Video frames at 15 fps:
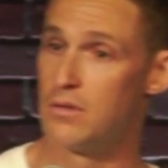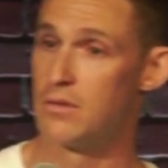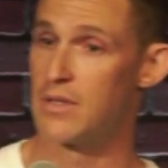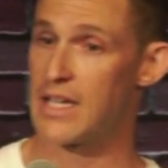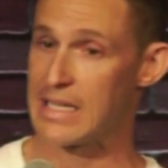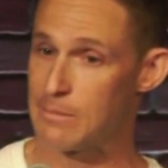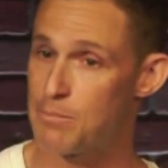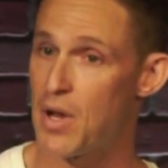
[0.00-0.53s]

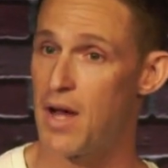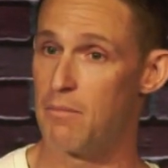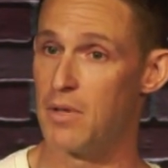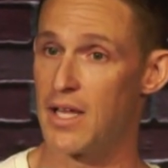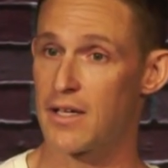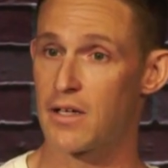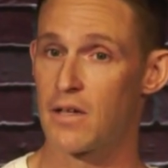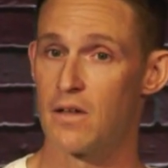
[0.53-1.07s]
in
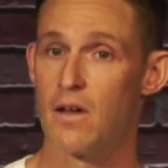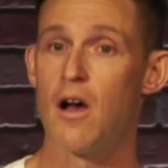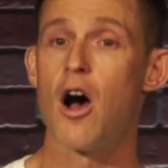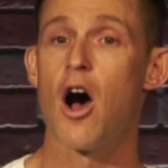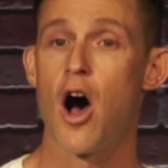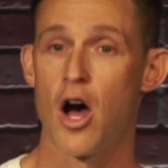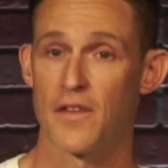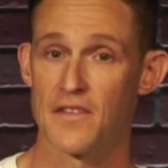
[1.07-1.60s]
public
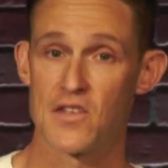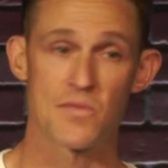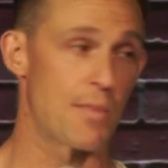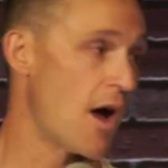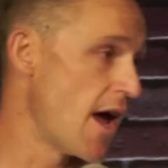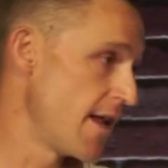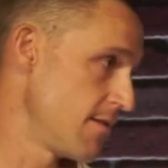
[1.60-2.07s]
on the spot.